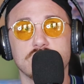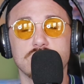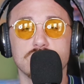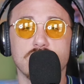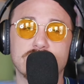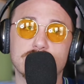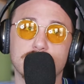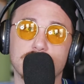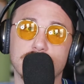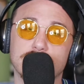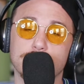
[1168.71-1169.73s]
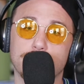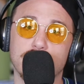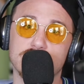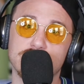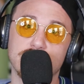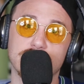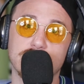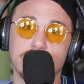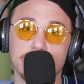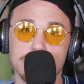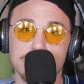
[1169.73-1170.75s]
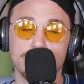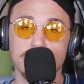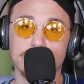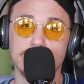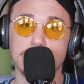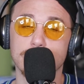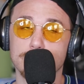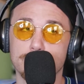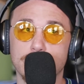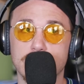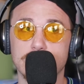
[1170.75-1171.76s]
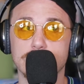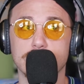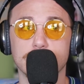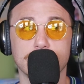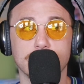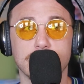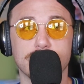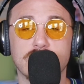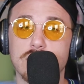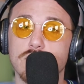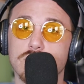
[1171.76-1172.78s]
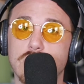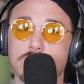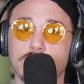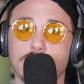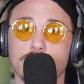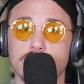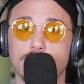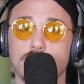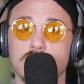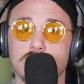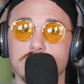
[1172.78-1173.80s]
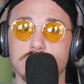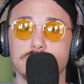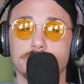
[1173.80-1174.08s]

You like to think the Bucks think they can split there, but if they go down 3-1,